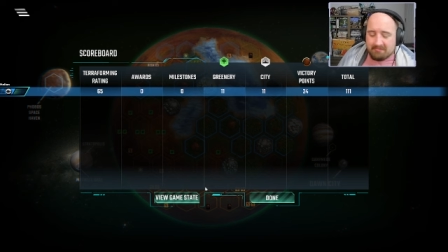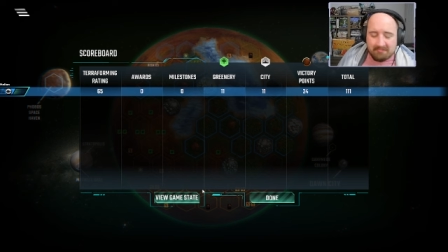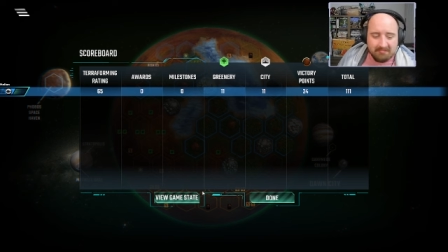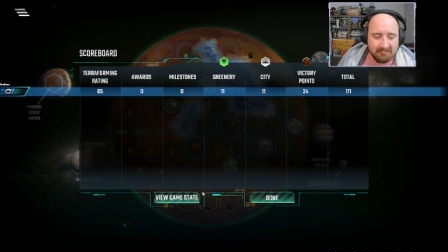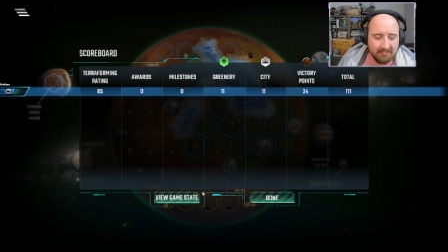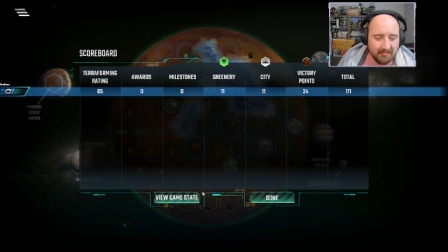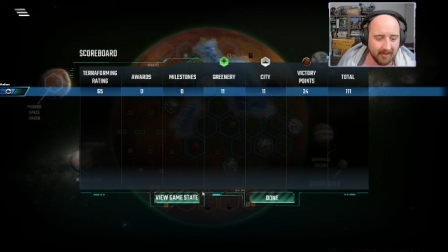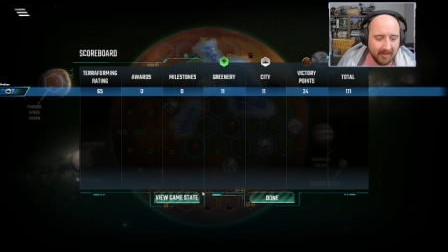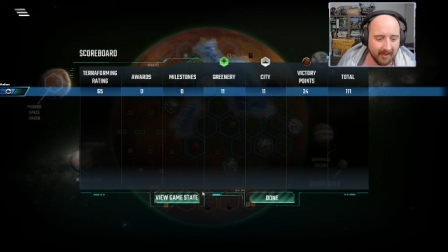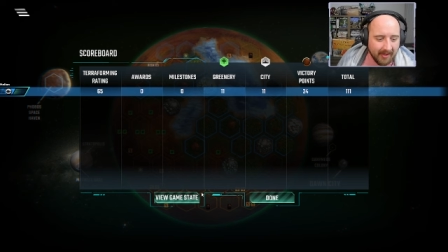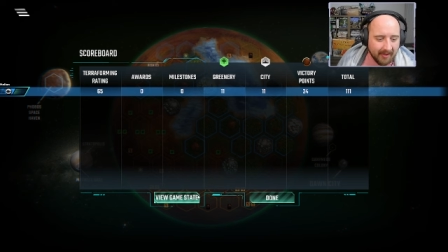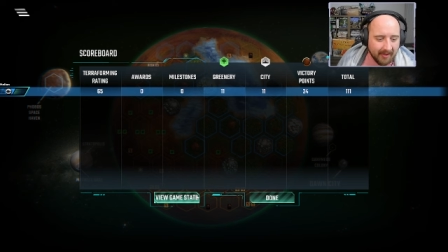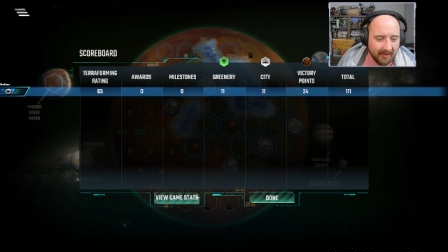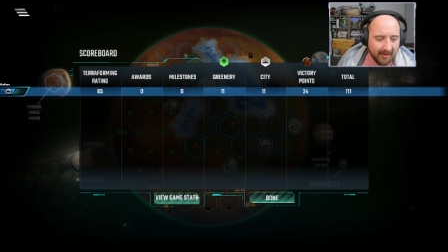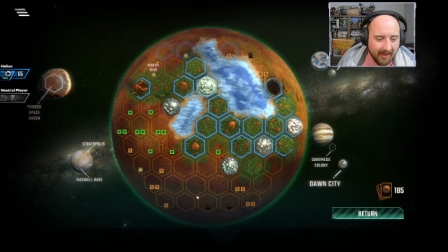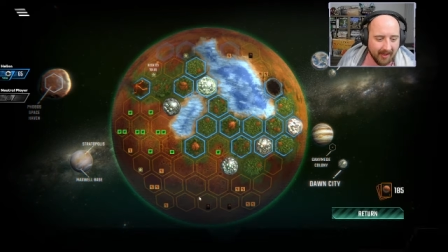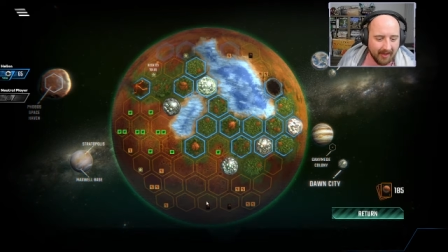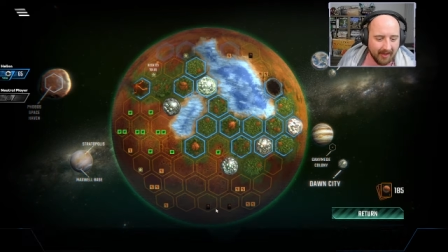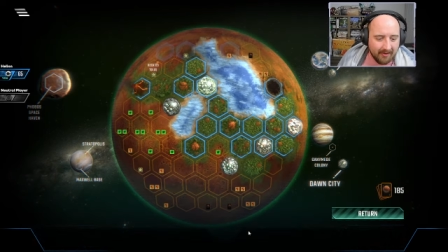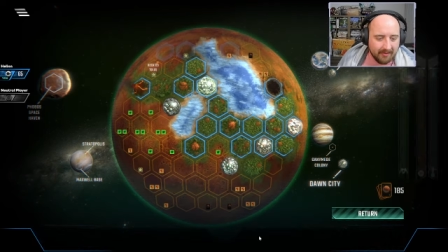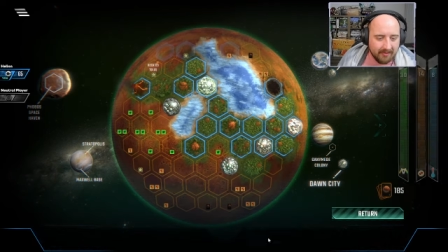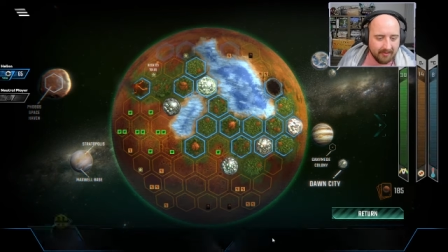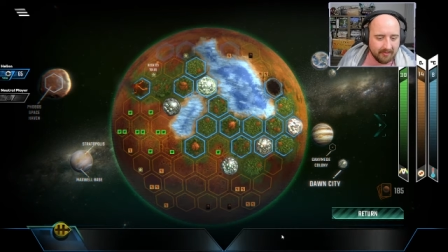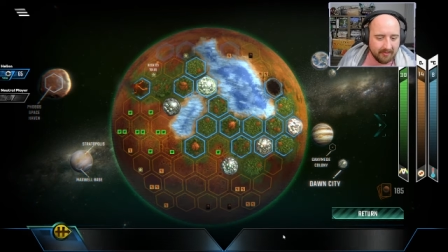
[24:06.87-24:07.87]
Like, I
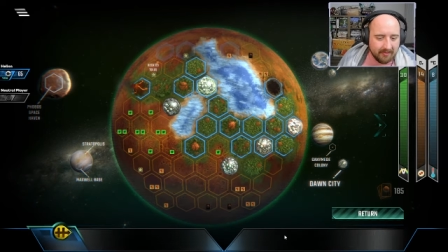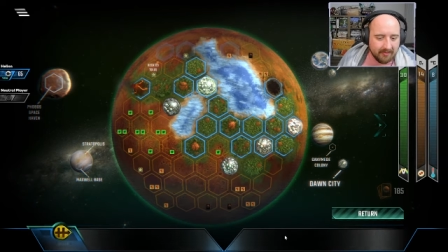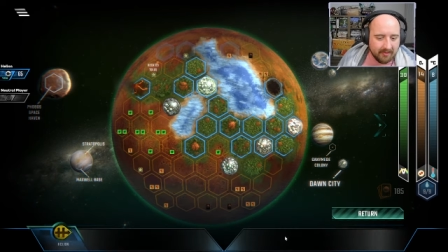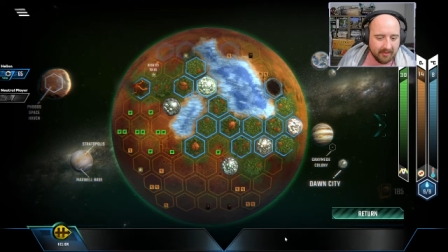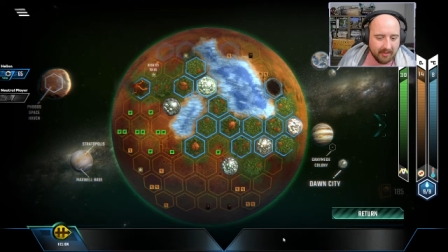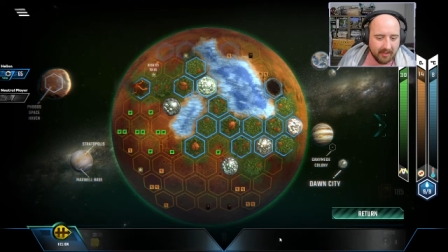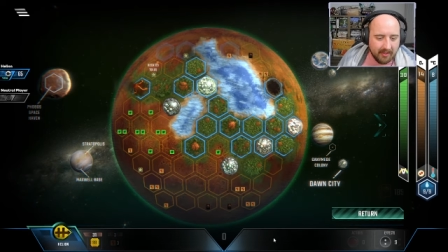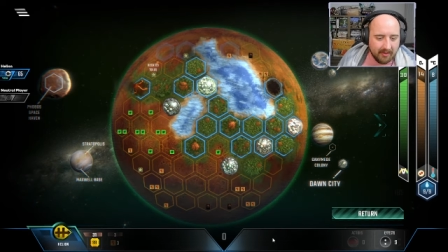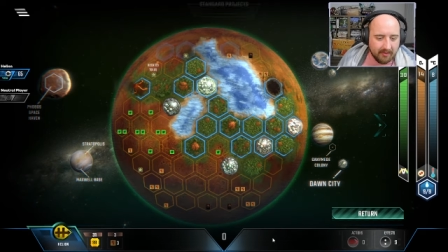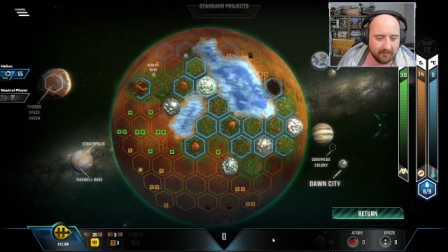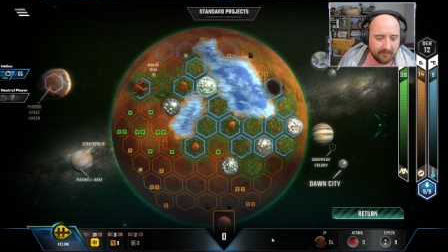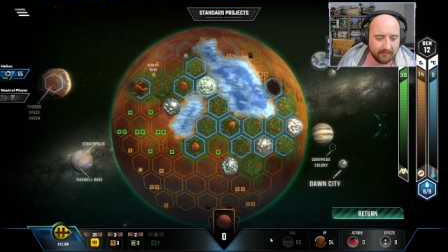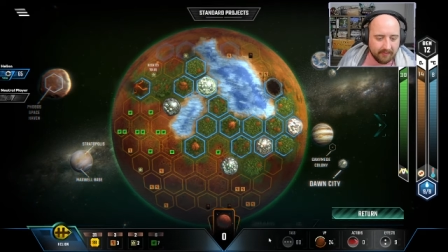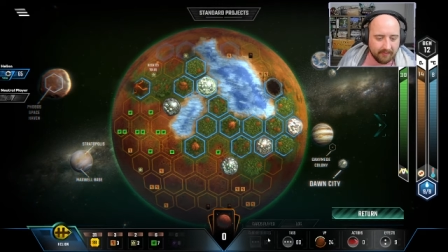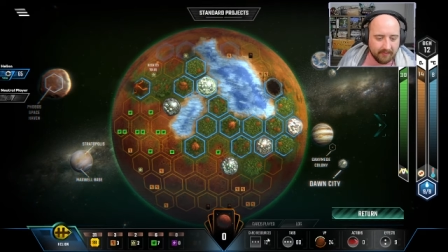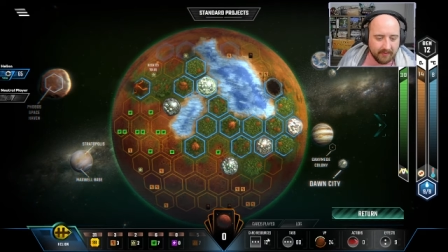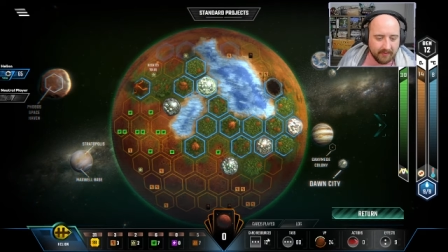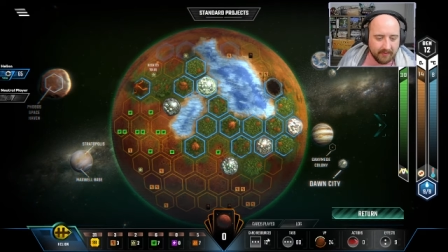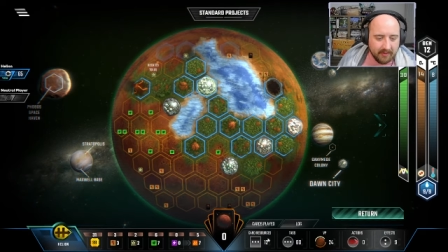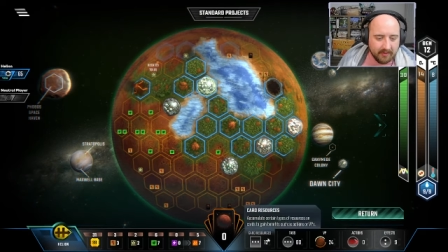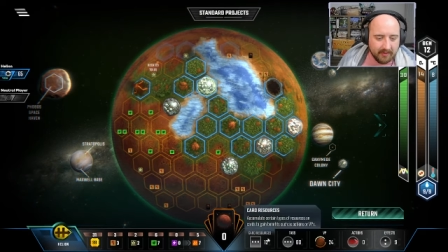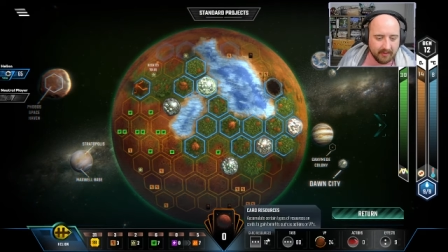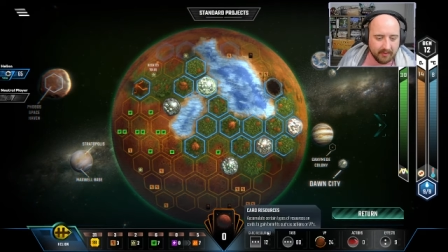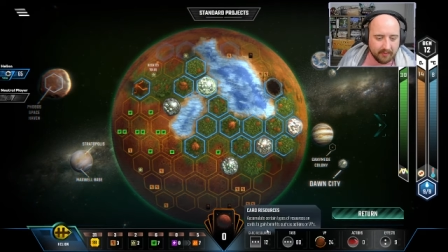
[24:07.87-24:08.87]
don't, I don't
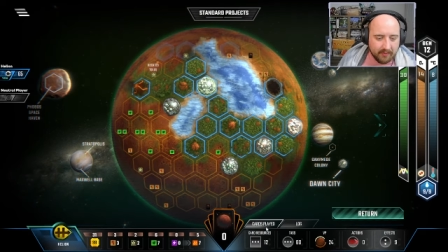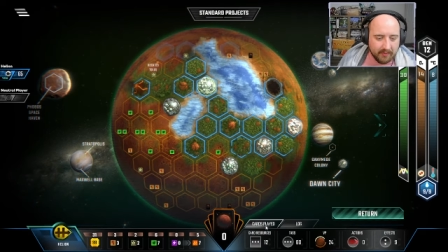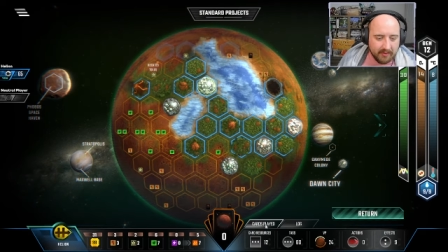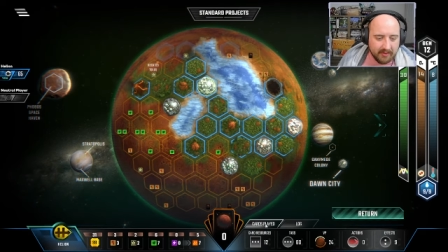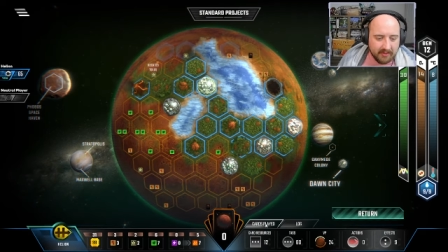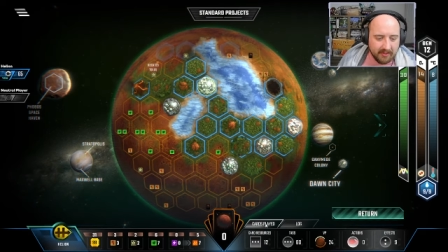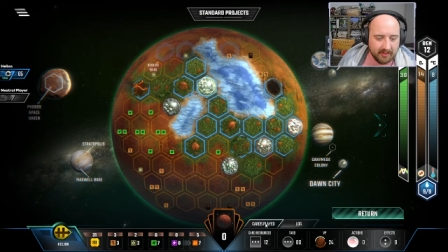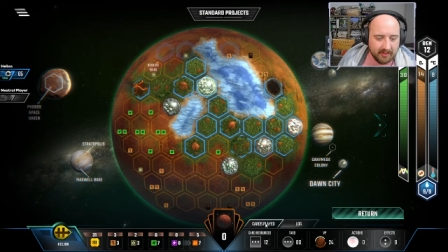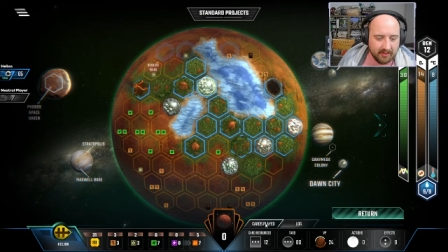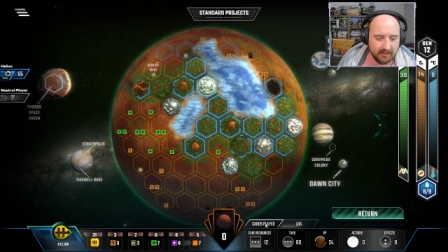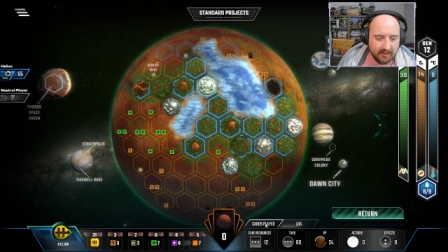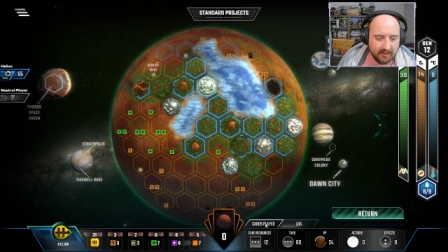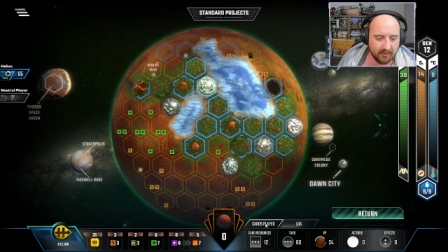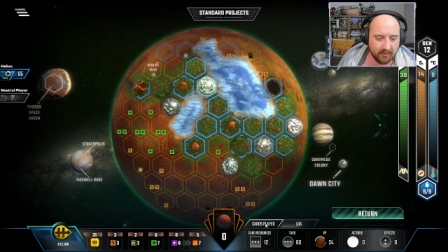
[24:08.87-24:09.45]
feel like we did a